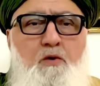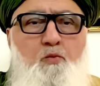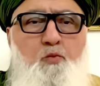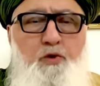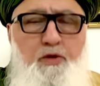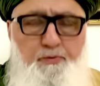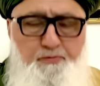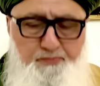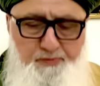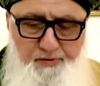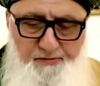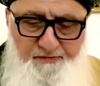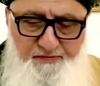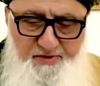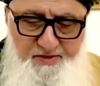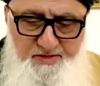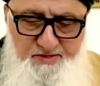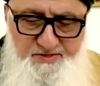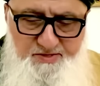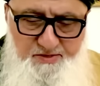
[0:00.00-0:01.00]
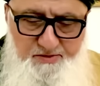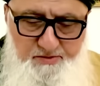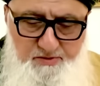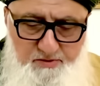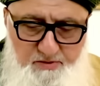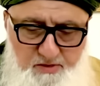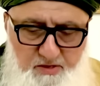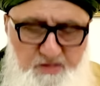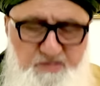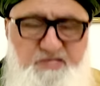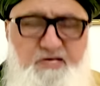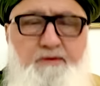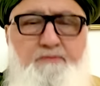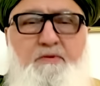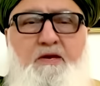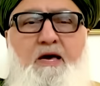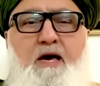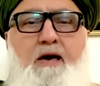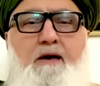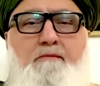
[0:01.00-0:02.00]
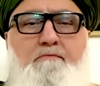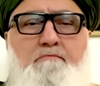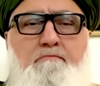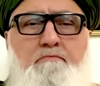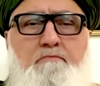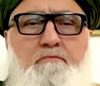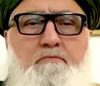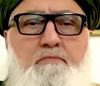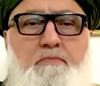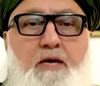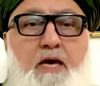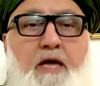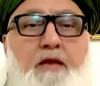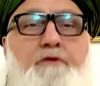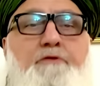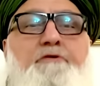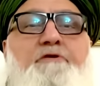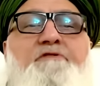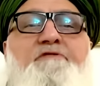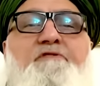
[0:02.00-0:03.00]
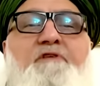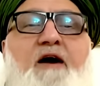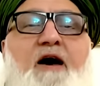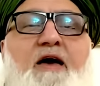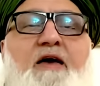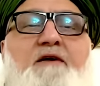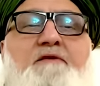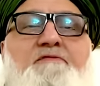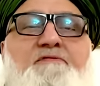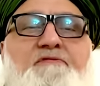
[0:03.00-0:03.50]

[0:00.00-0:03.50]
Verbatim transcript: will Prophet come and revive